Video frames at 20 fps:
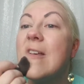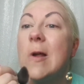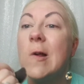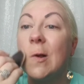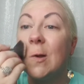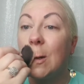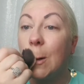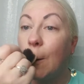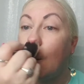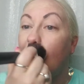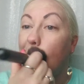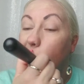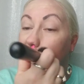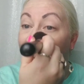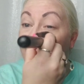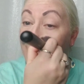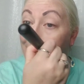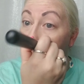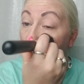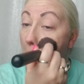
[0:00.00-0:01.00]

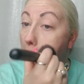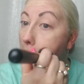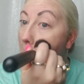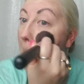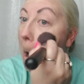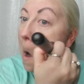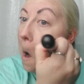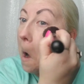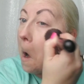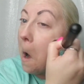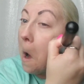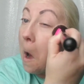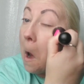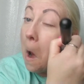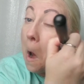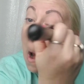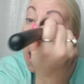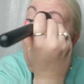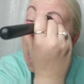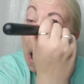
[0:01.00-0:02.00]
Swirlies.
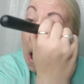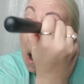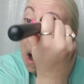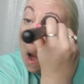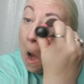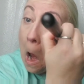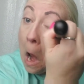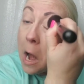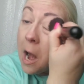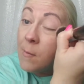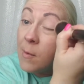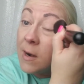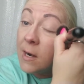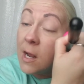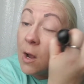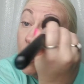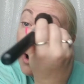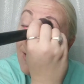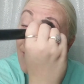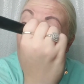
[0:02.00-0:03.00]
And I'm gonna
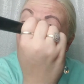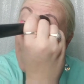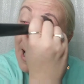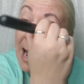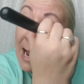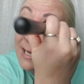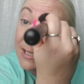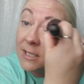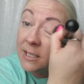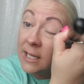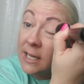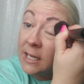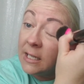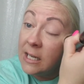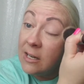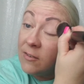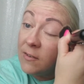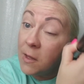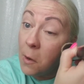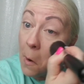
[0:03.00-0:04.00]
go over my eyes again,
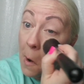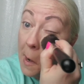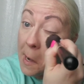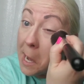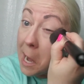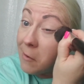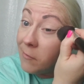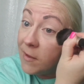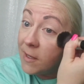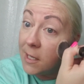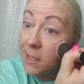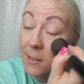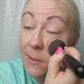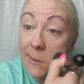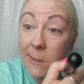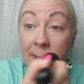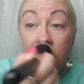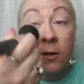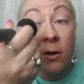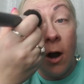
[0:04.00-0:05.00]
even though I already have the
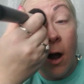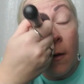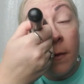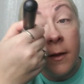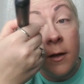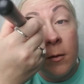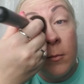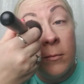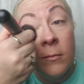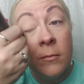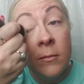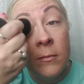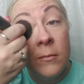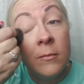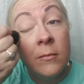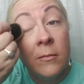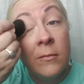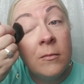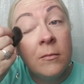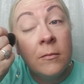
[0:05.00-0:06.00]
concealer on them.
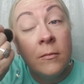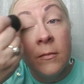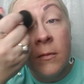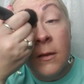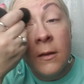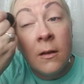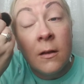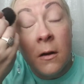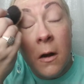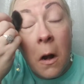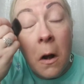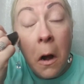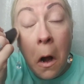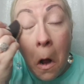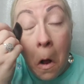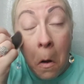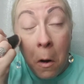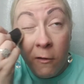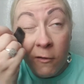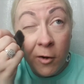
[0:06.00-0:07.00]

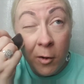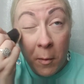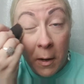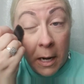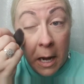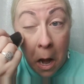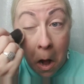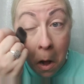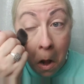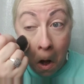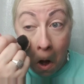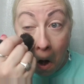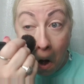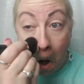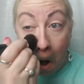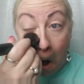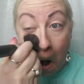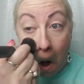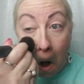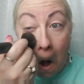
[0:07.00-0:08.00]
Go over them again.
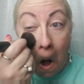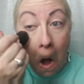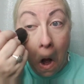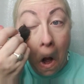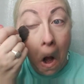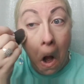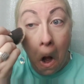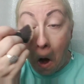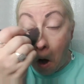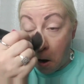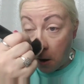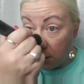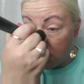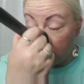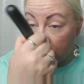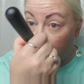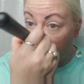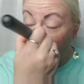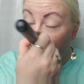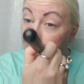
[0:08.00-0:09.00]

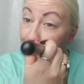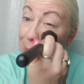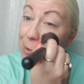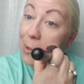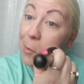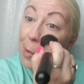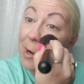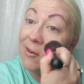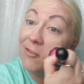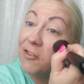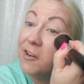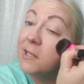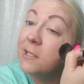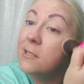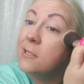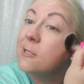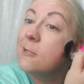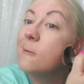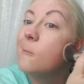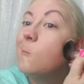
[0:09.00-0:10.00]
Just a personal
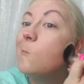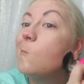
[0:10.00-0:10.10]
preference.